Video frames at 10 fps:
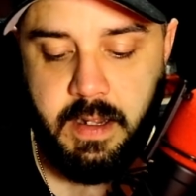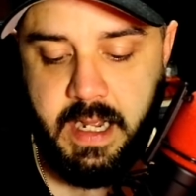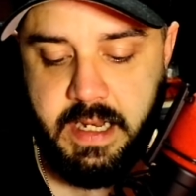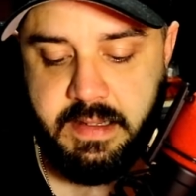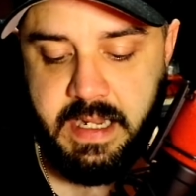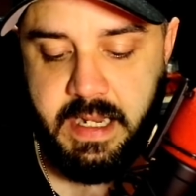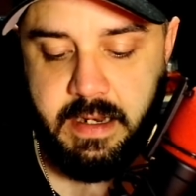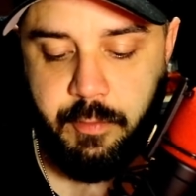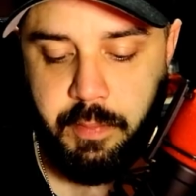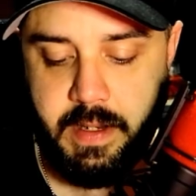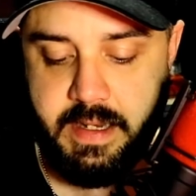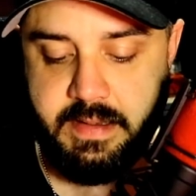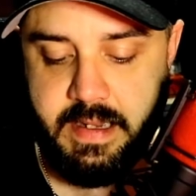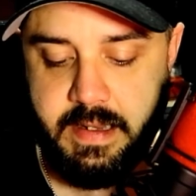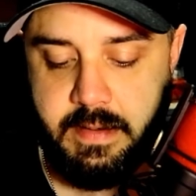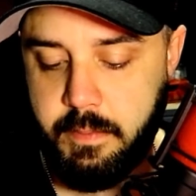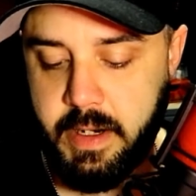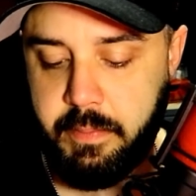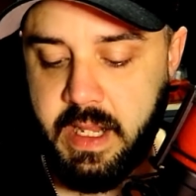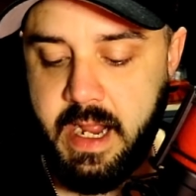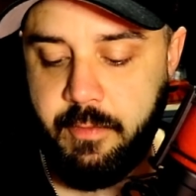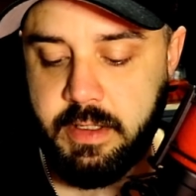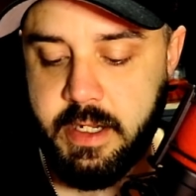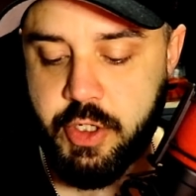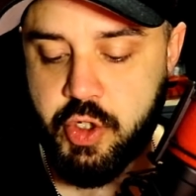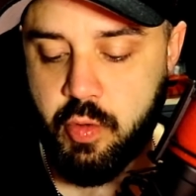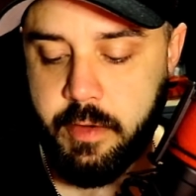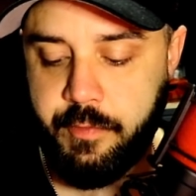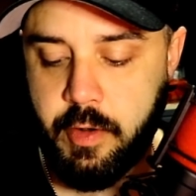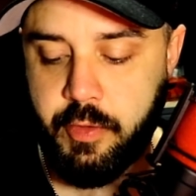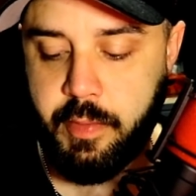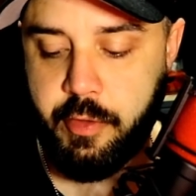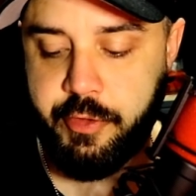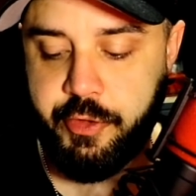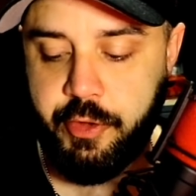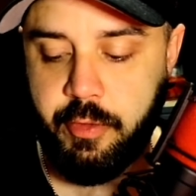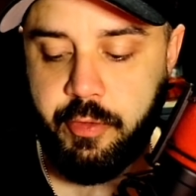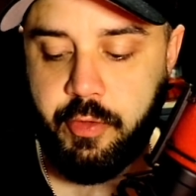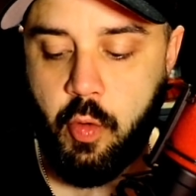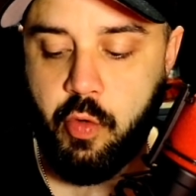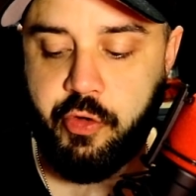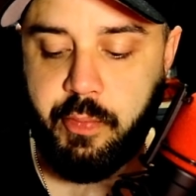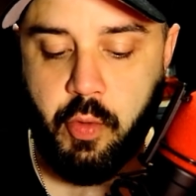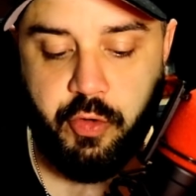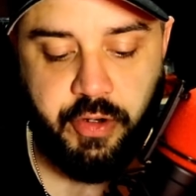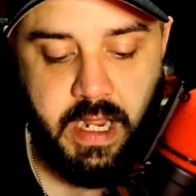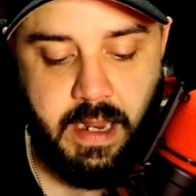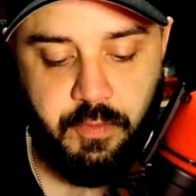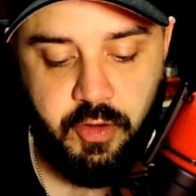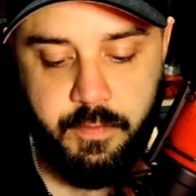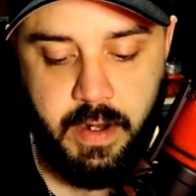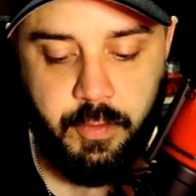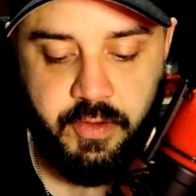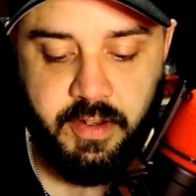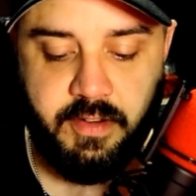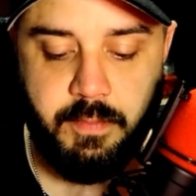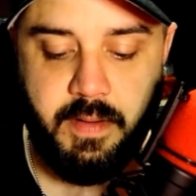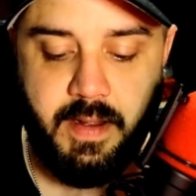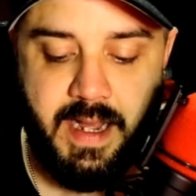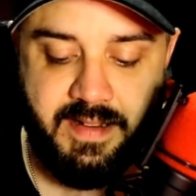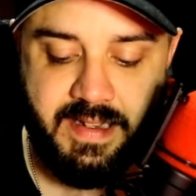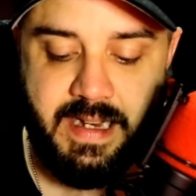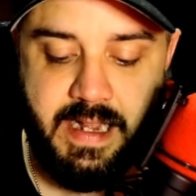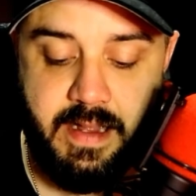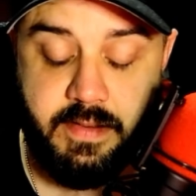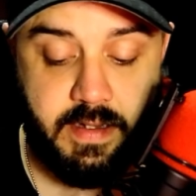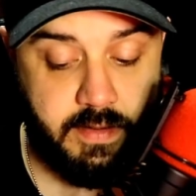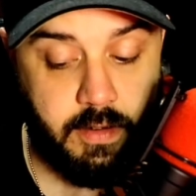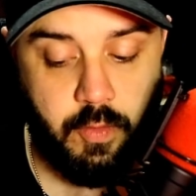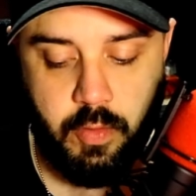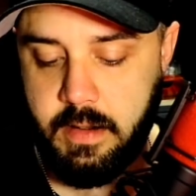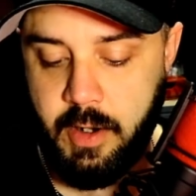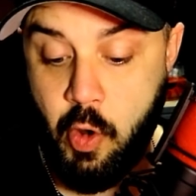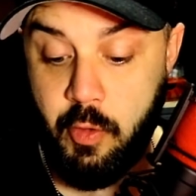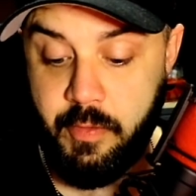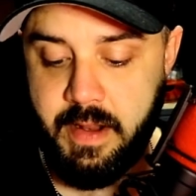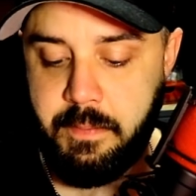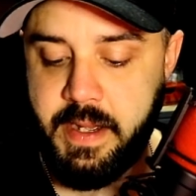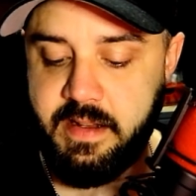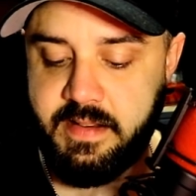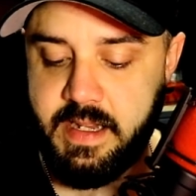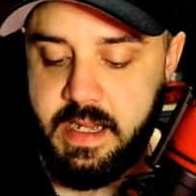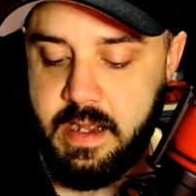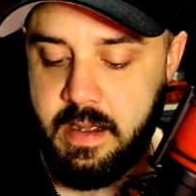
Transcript: and 10, never played 10, but I play everything short of first person shooters or sports games. Favorite system? SNES, that's a good one. Other than PC,